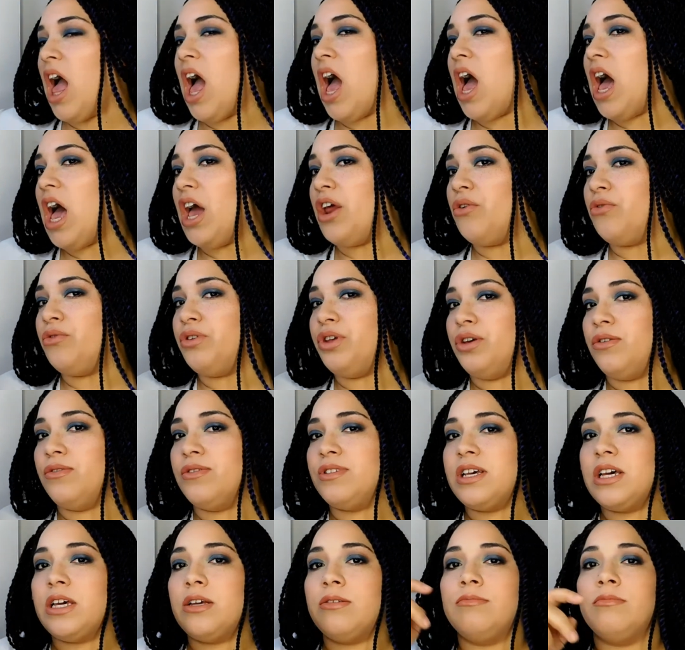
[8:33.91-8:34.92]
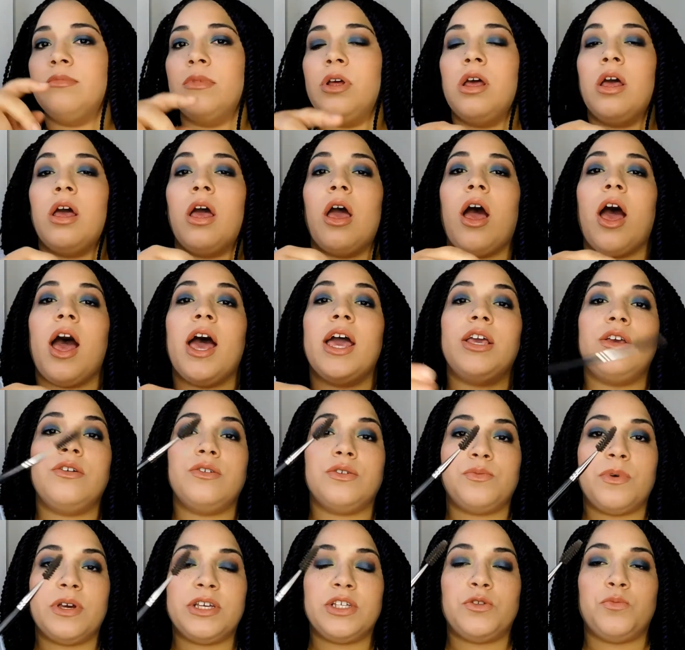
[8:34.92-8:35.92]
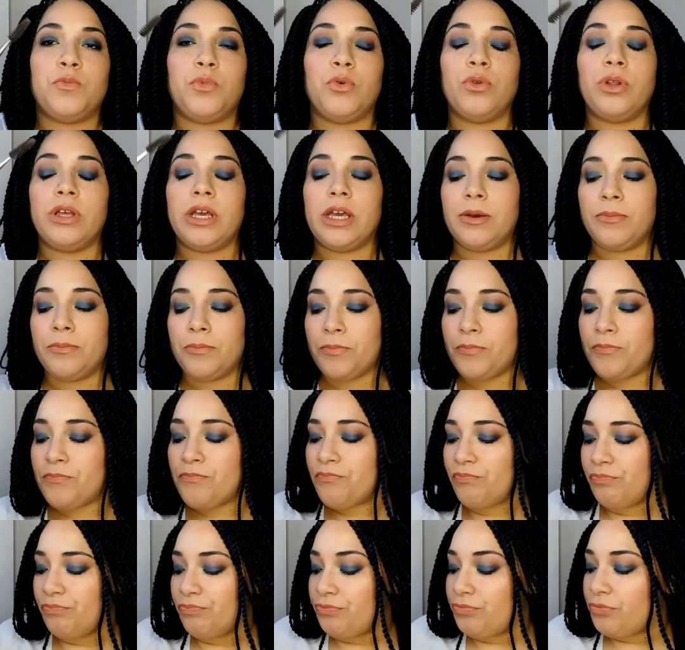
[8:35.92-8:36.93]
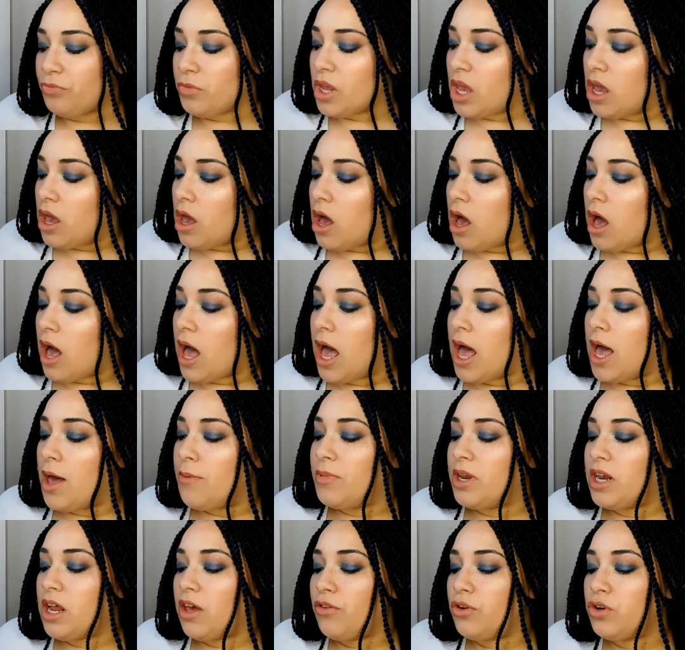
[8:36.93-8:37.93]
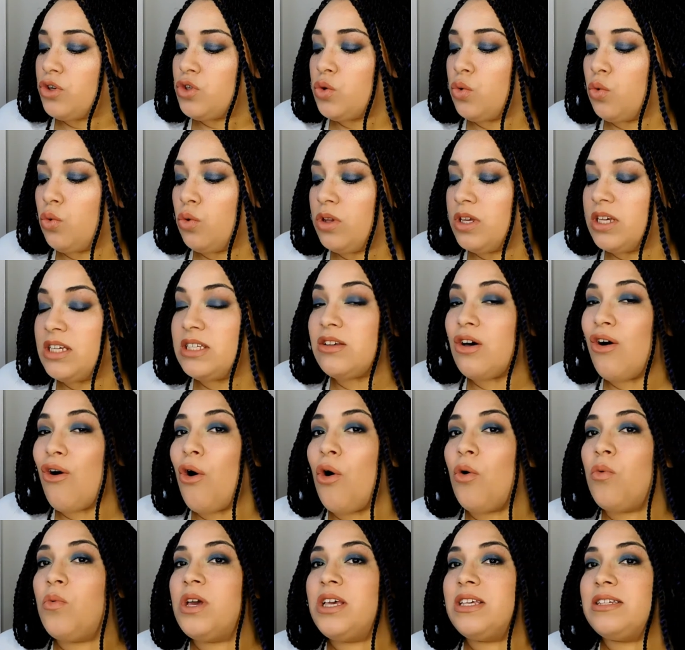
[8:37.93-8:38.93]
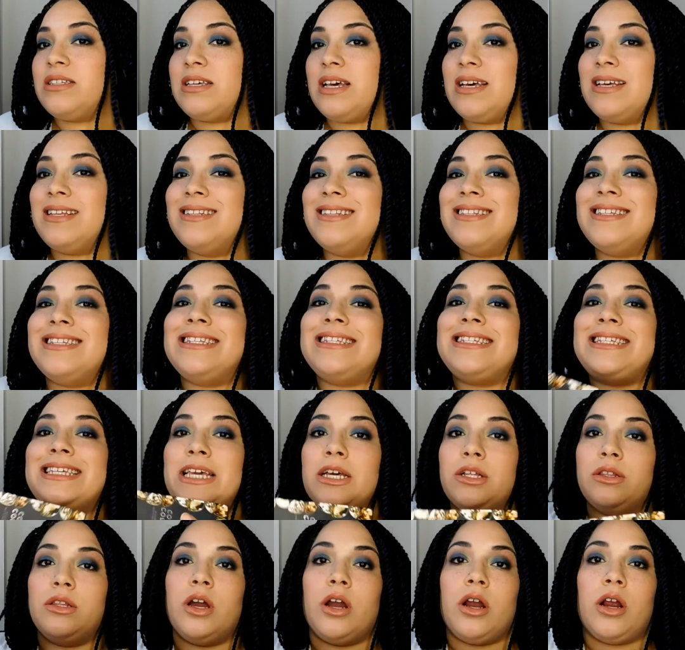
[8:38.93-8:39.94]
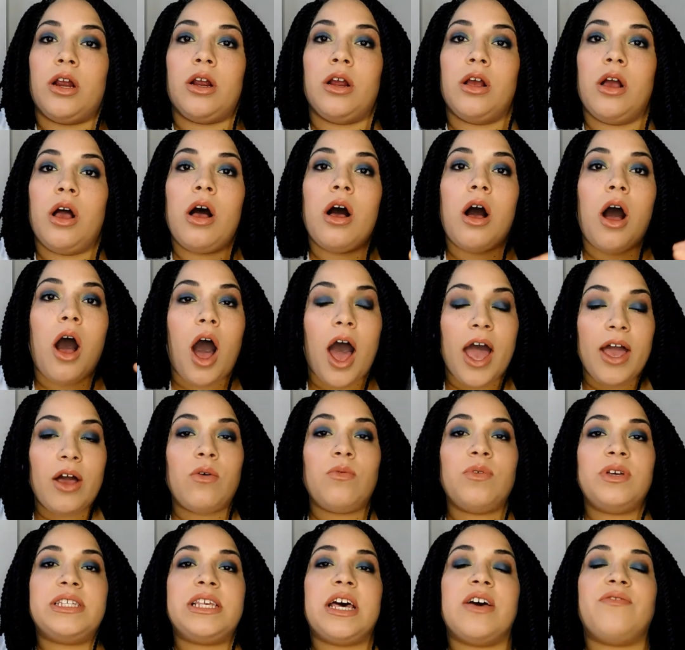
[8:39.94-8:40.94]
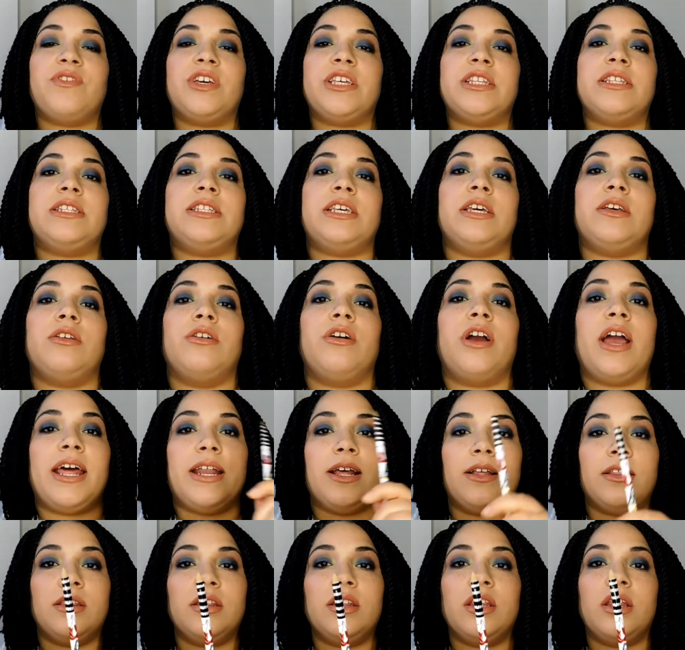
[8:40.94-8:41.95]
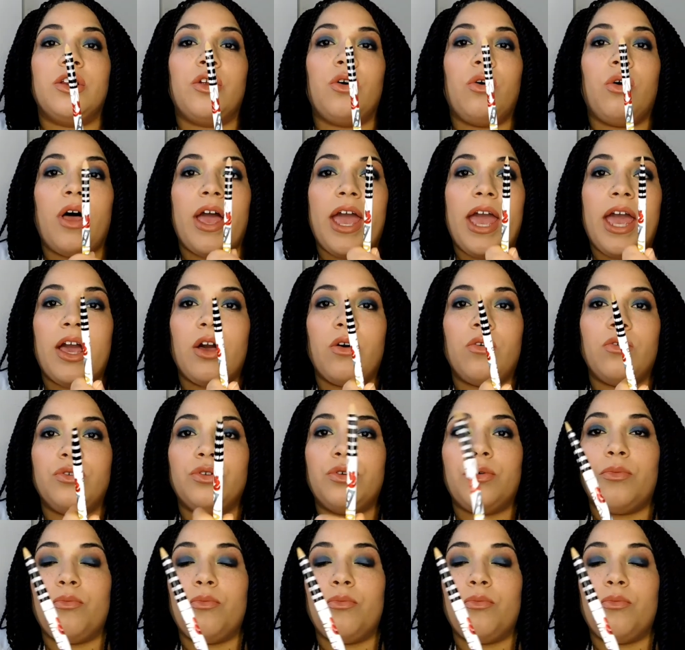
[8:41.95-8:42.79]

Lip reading: I don't use it. I use my spoolie. Another tool is always concealer. I always have concealer and a little angled